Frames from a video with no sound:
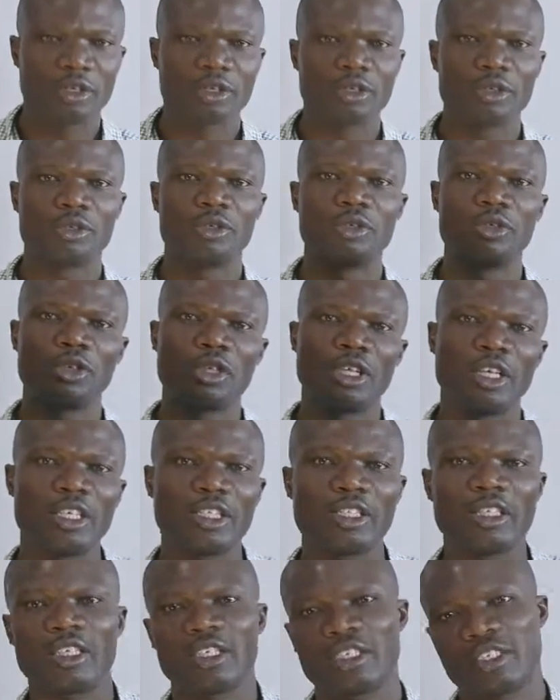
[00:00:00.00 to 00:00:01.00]

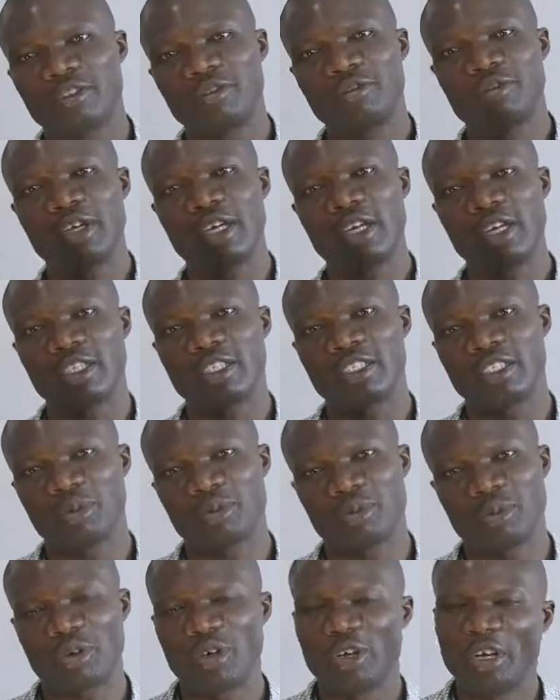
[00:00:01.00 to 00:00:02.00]
it is very
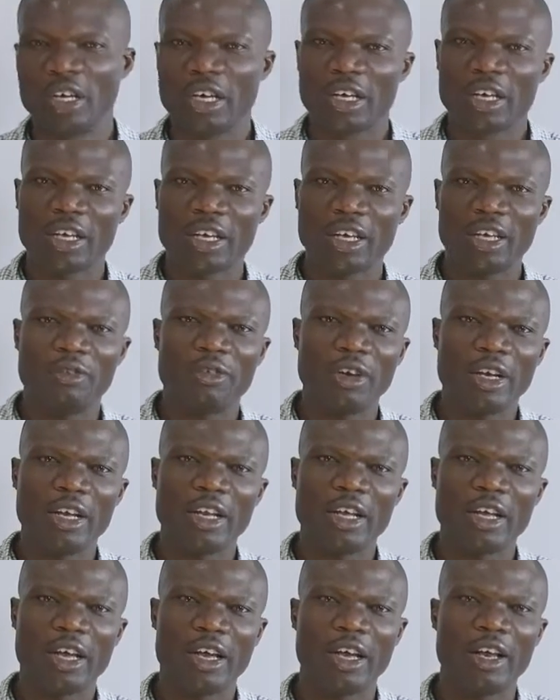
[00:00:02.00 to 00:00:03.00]
simple.
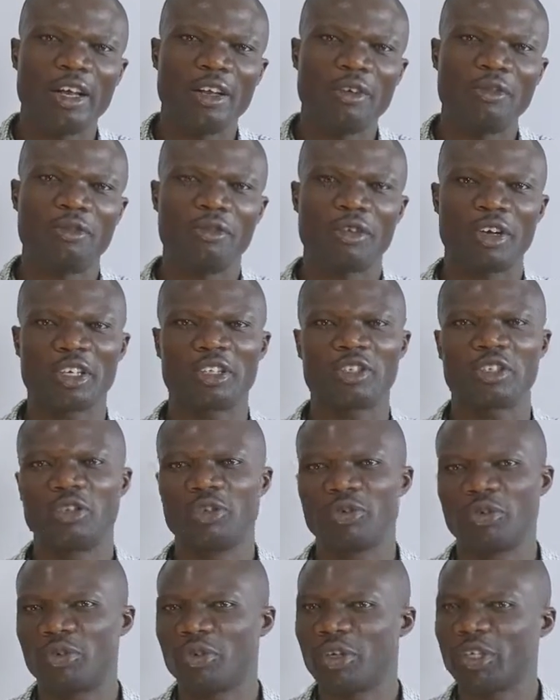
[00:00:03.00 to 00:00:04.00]
Given any
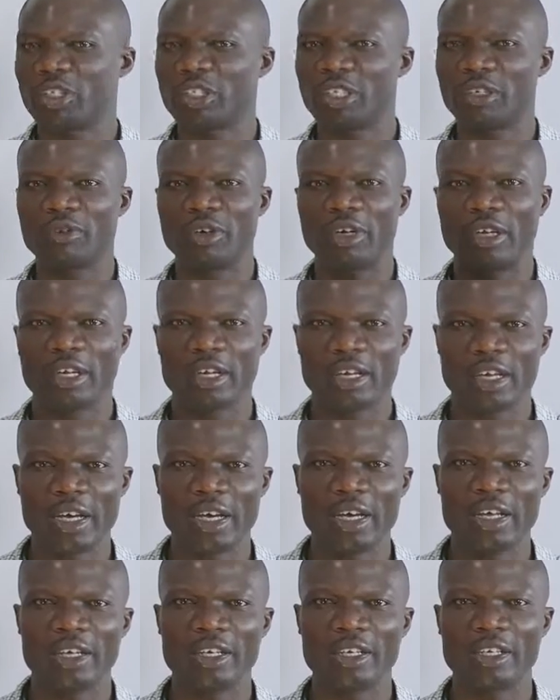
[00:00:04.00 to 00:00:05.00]
fraction, whatever
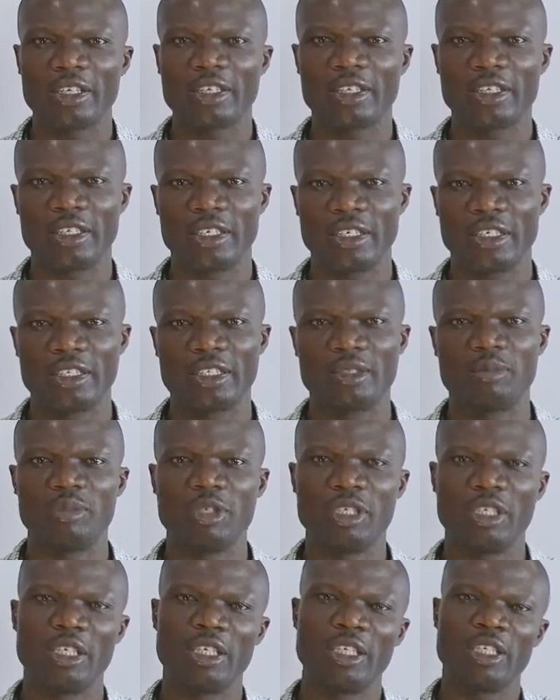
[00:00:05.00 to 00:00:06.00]
kind it is,
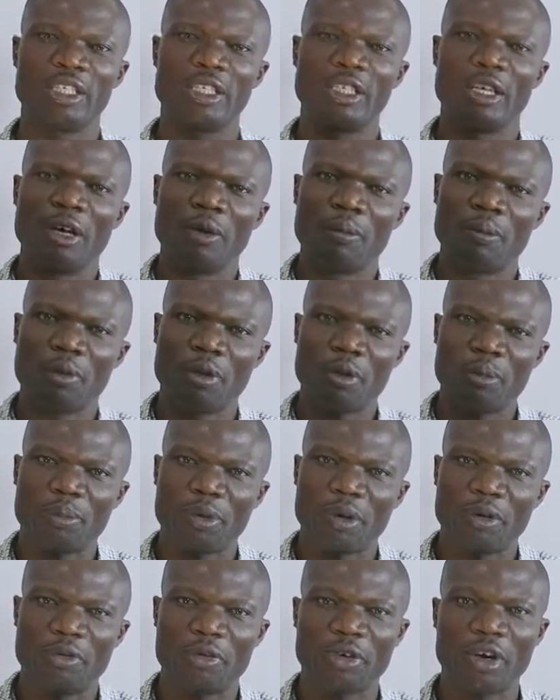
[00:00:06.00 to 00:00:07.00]
be it
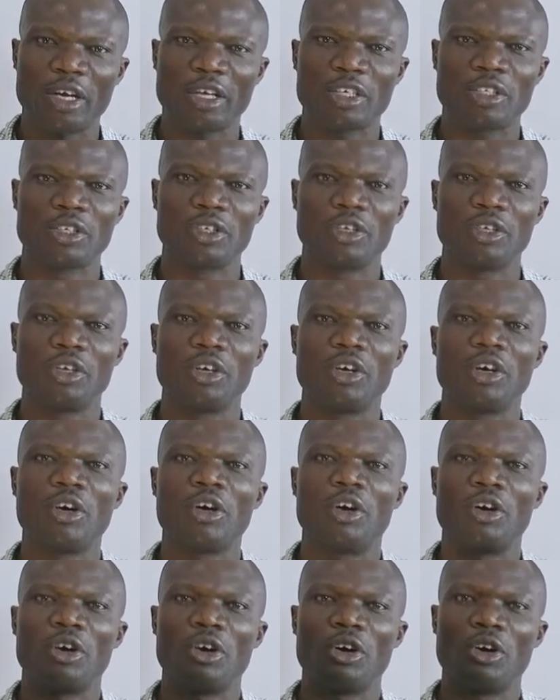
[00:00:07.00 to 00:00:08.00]
proper fraction
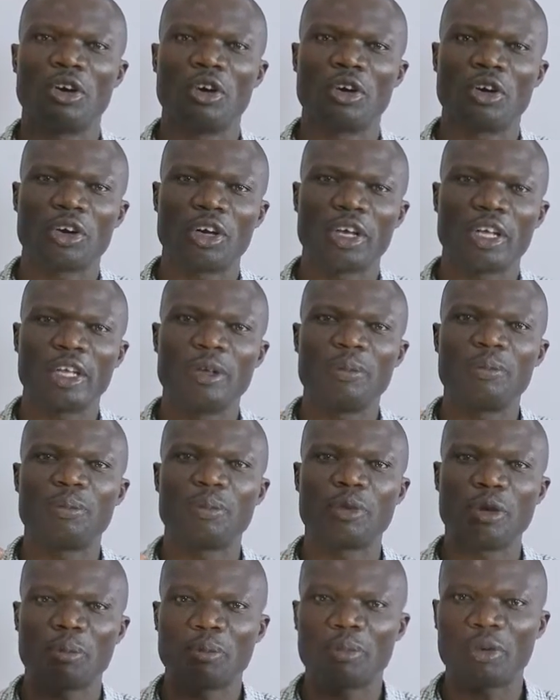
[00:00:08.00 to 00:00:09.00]
or
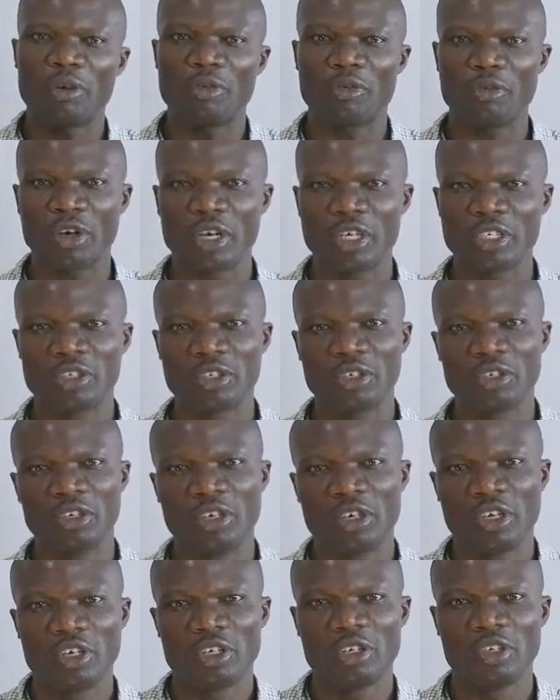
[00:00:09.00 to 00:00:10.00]
improper fraction,
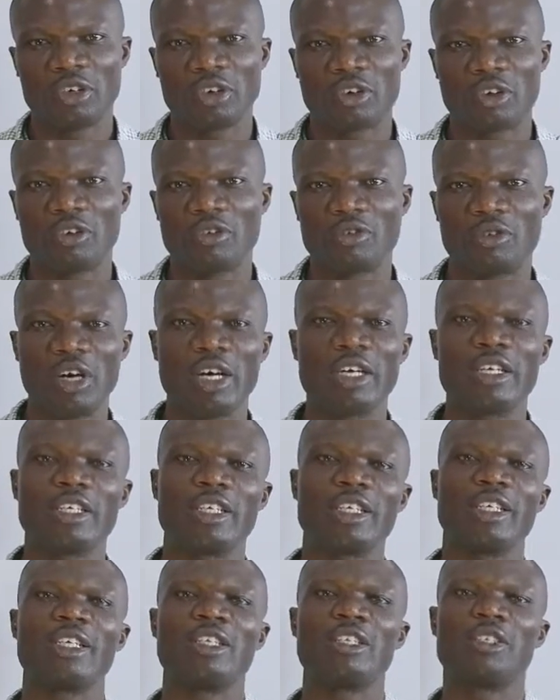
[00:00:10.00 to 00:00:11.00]
to convert
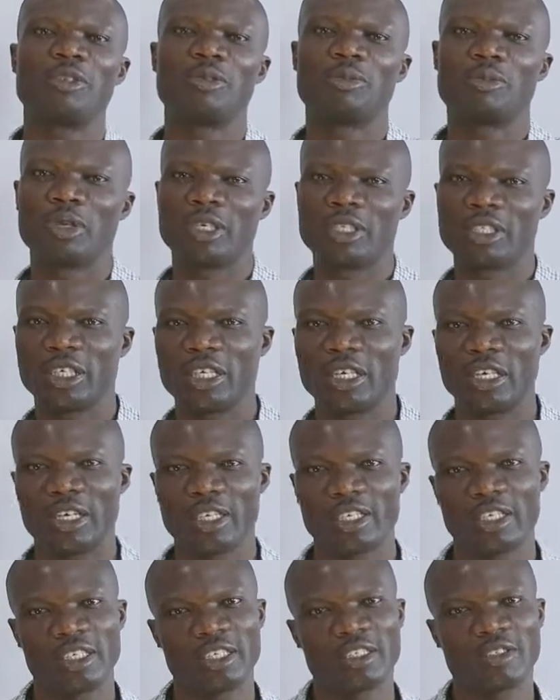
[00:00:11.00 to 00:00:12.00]
into
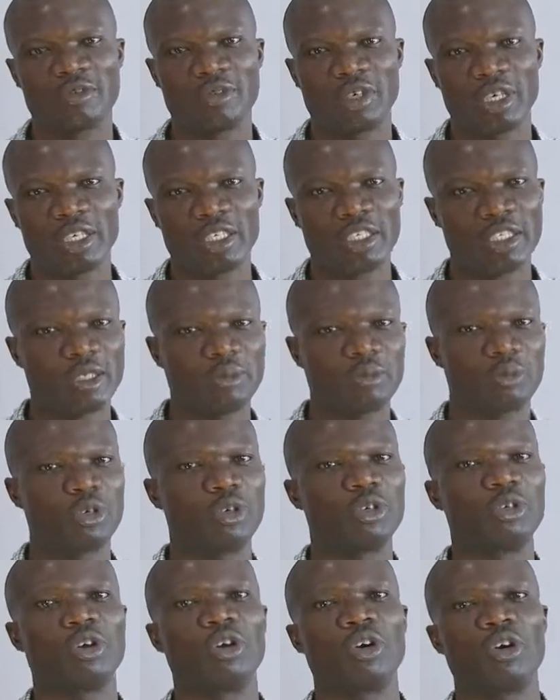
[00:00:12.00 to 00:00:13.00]
percentage is very simple.
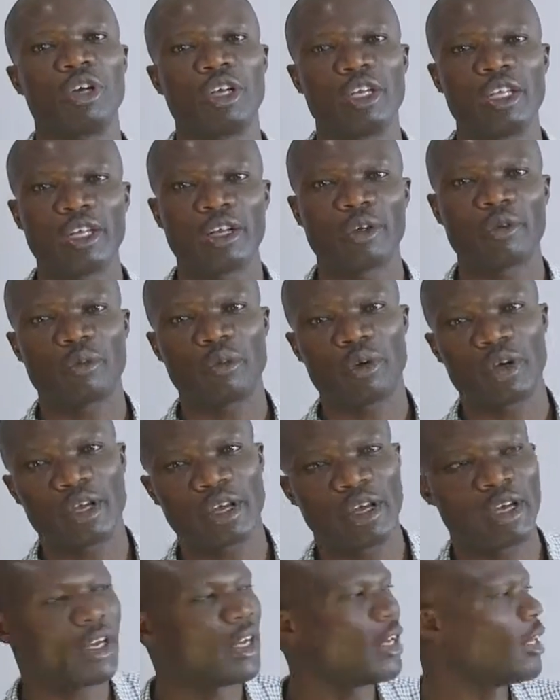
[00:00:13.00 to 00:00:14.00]
You only
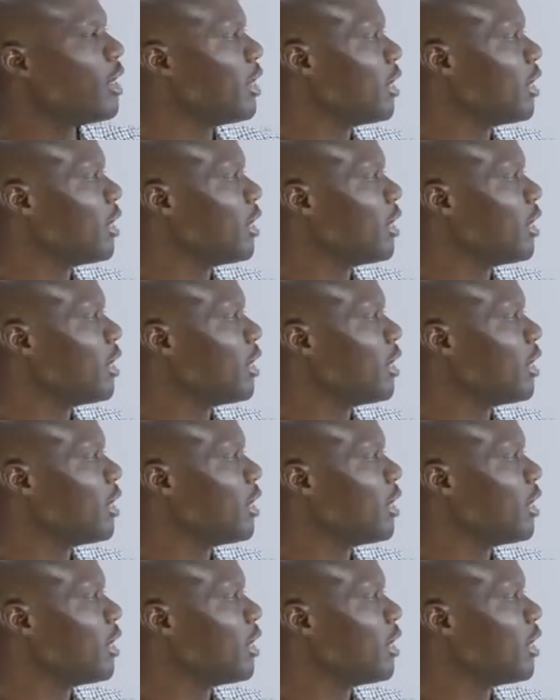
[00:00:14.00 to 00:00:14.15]
require